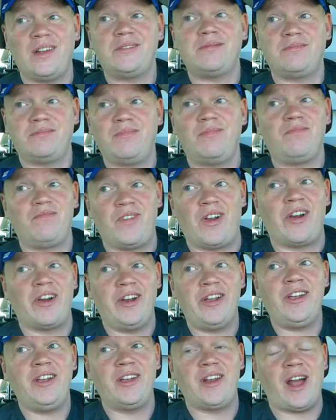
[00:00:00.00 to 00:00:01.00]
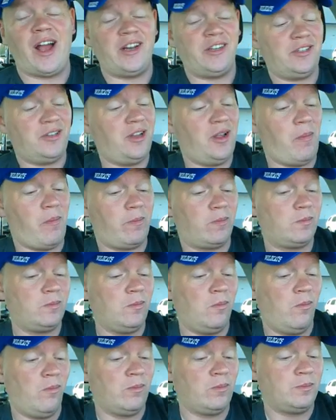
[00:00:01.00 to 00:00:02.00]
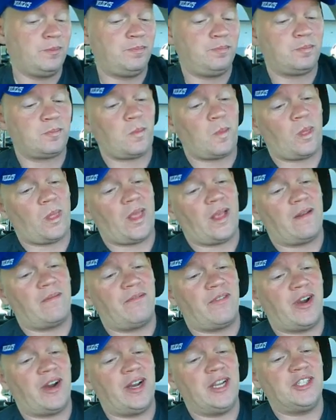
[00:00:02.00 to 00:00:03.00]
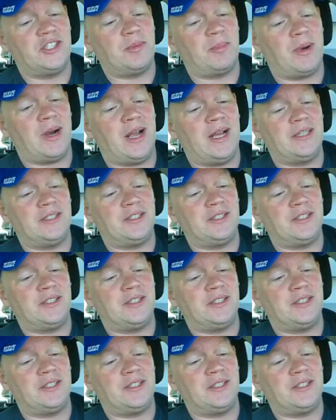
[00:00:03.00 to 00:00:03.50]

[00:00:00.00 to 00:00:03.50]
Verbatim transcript: Very good, actually. Very surprising.